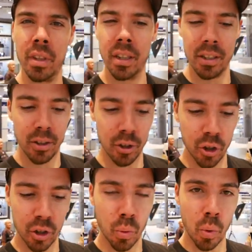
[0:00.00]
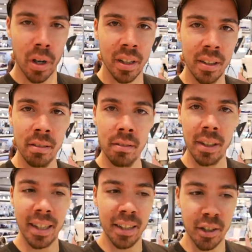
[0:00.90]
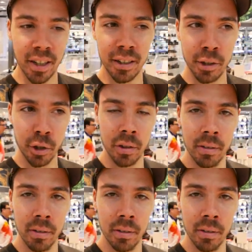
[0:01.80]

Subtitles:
This is just walking, handheld.